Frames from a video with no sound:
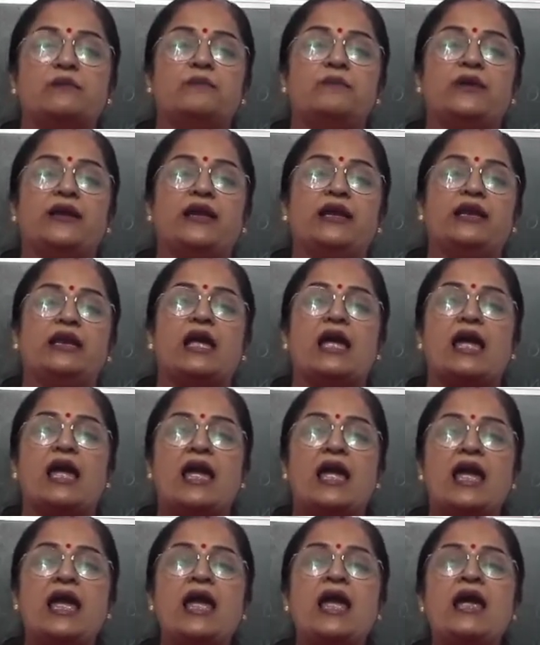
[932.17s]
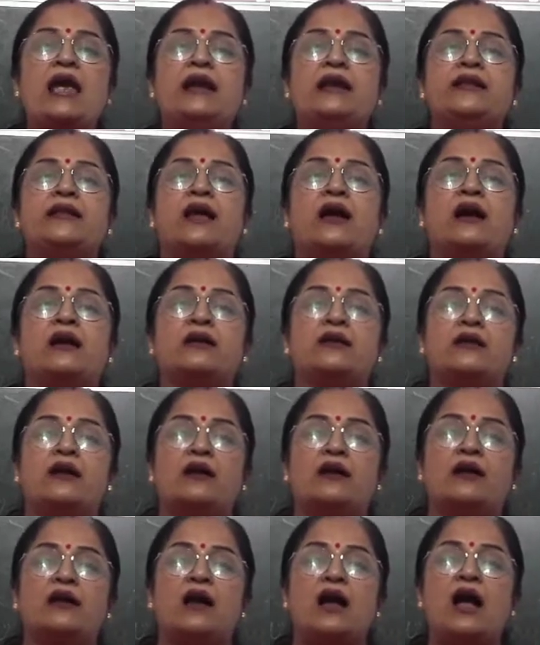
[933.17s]
plain, and the
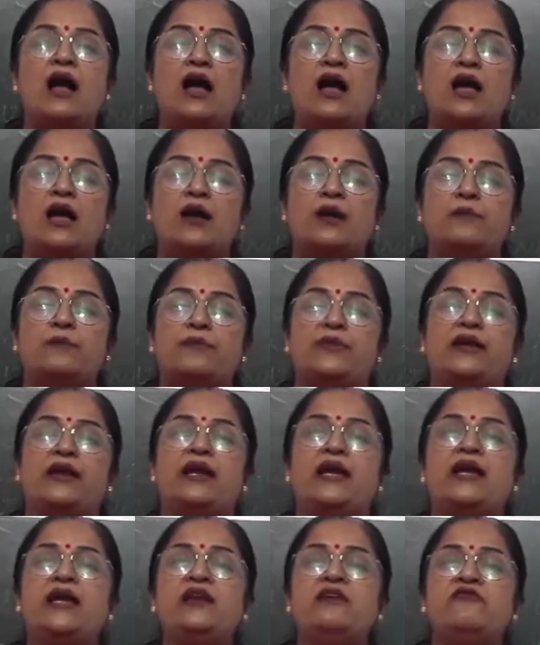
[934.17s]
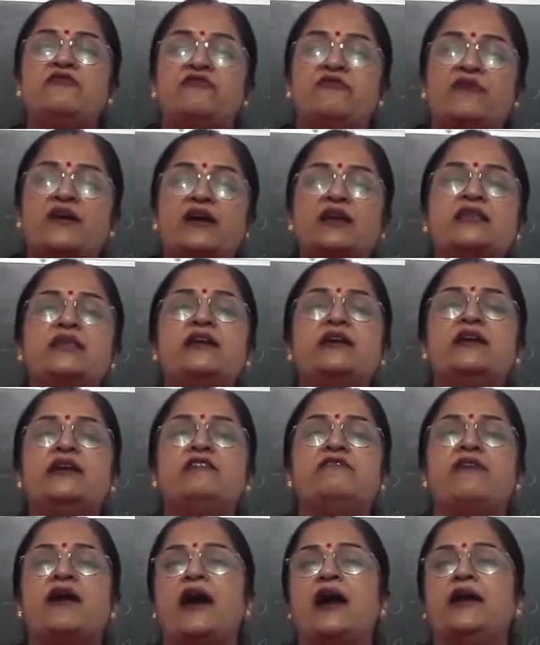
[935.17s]
Ganga plain further
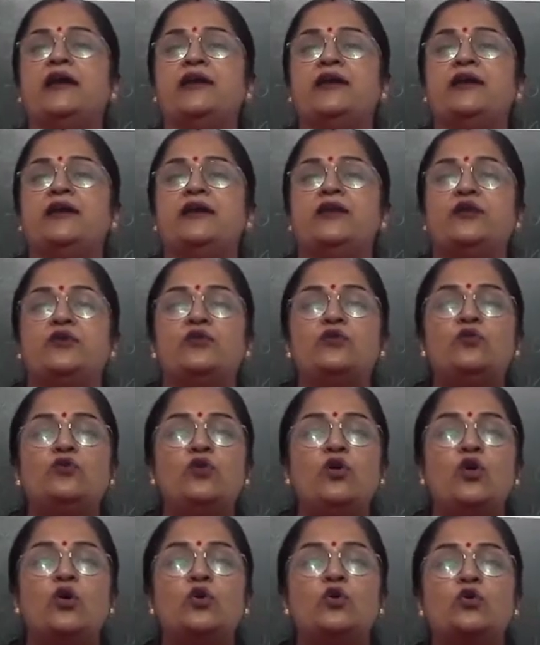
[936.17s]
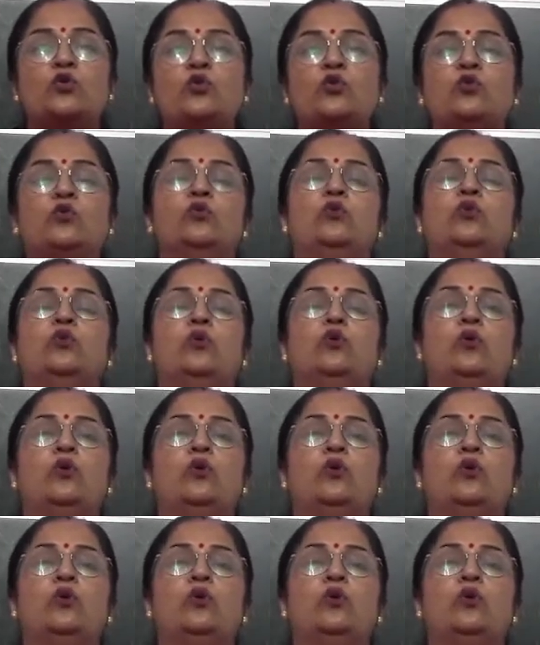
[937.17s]
divided into two.